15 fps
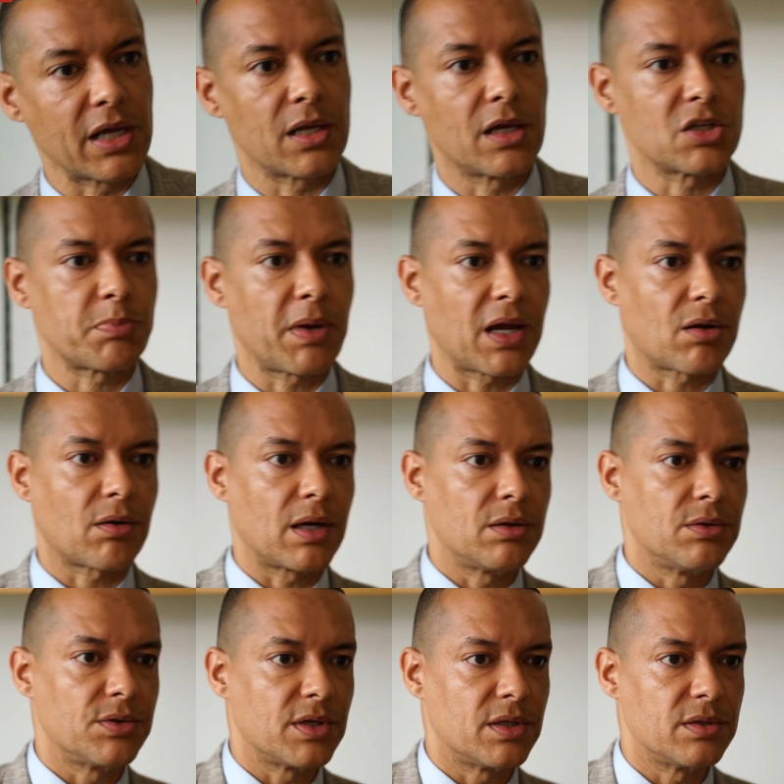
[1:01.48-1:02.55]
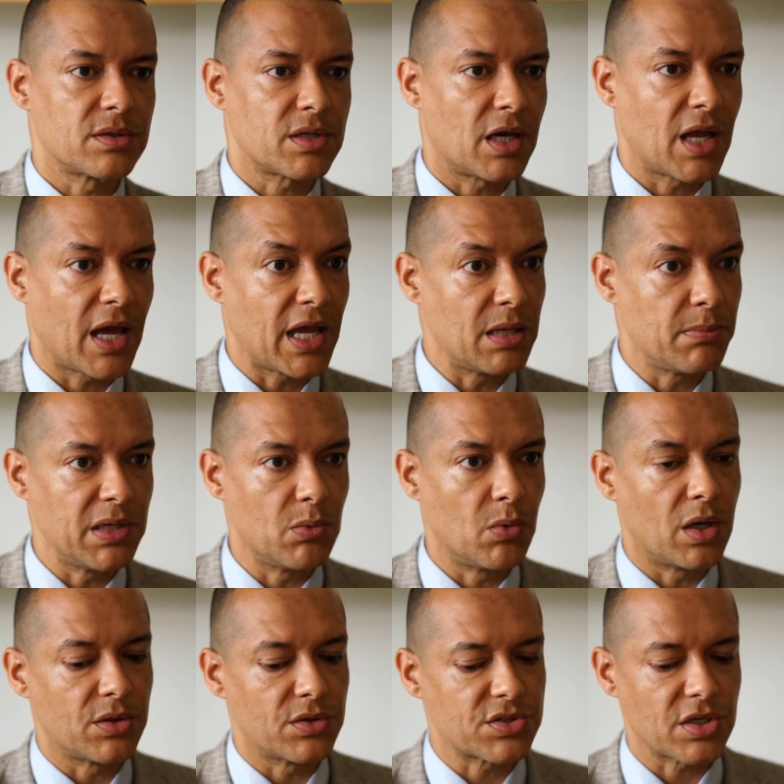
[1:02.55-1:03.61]
class background and the kind of
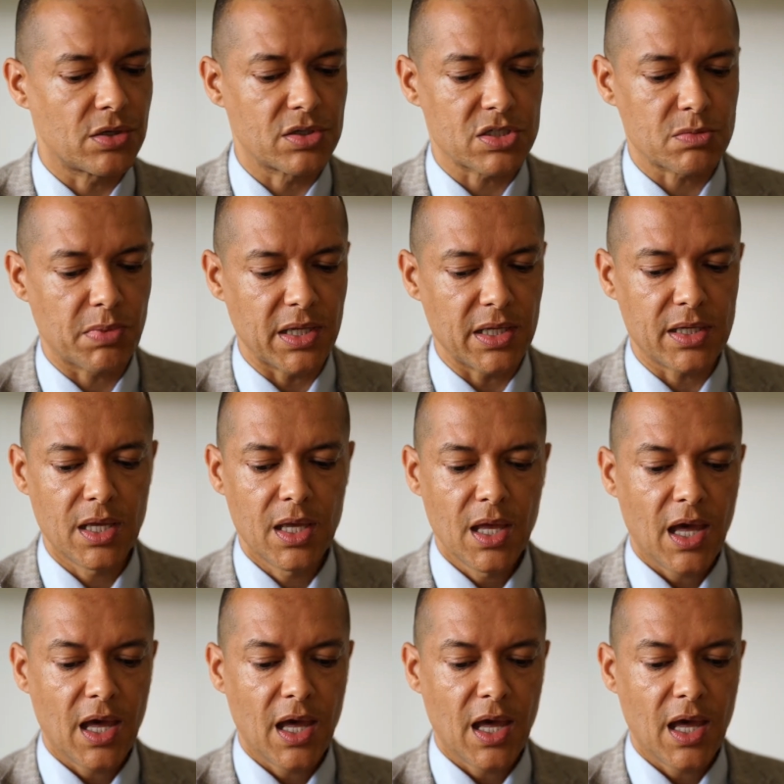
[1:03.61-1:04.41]
AB1, so to speak.